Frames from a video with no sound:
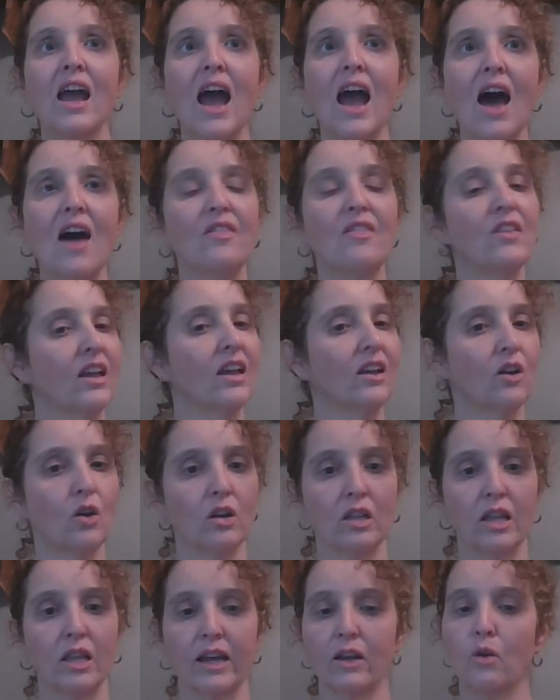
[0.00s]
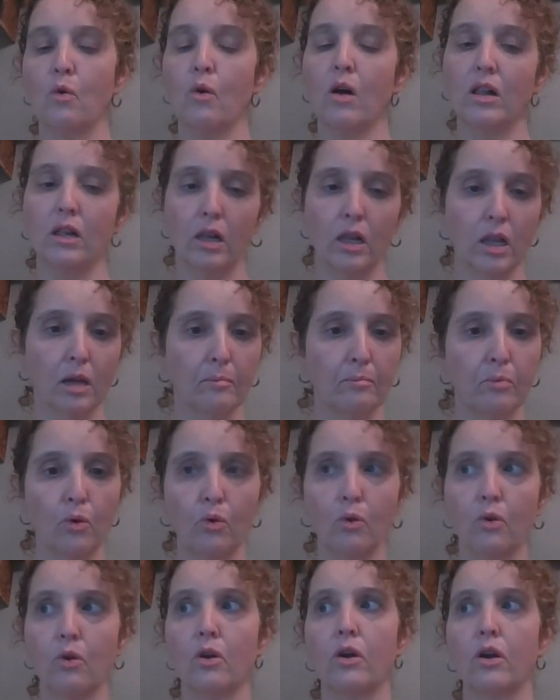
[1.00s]
and they go to like Kuala
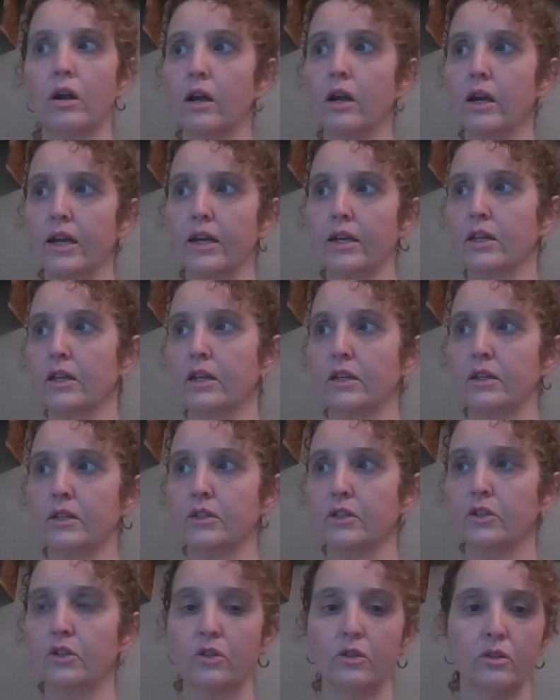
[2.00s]
Lumpur and